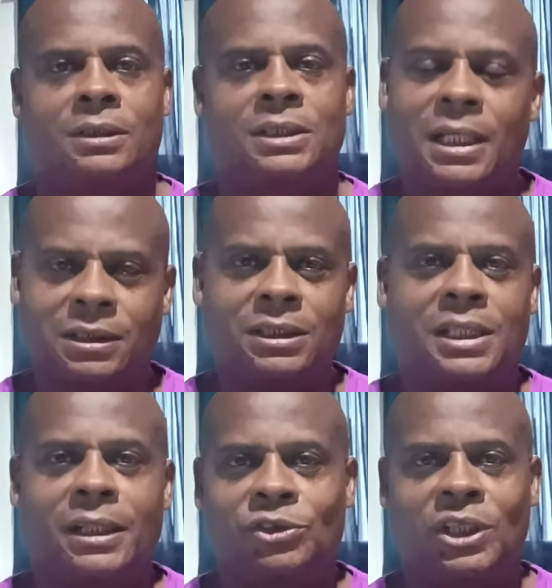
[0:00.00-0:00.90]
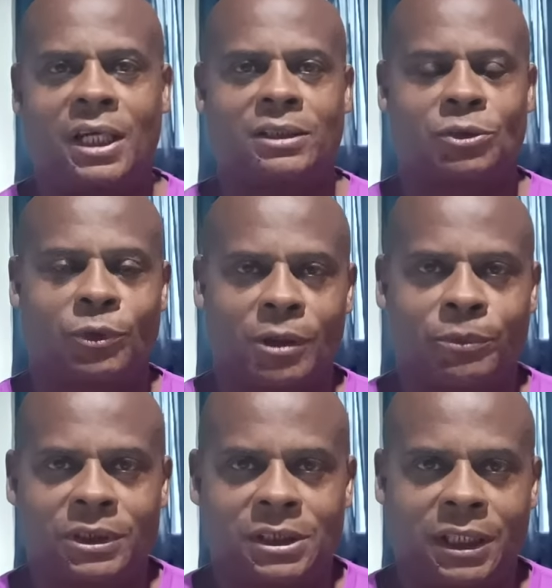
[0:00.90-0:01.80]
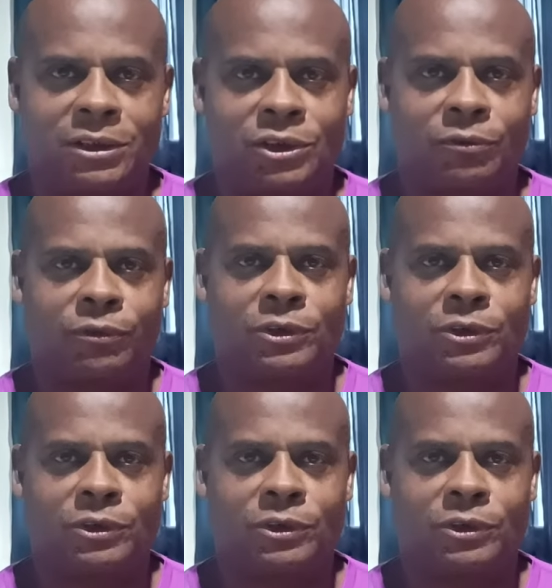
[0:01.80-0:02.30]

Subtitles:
Southeast Asia has a reputation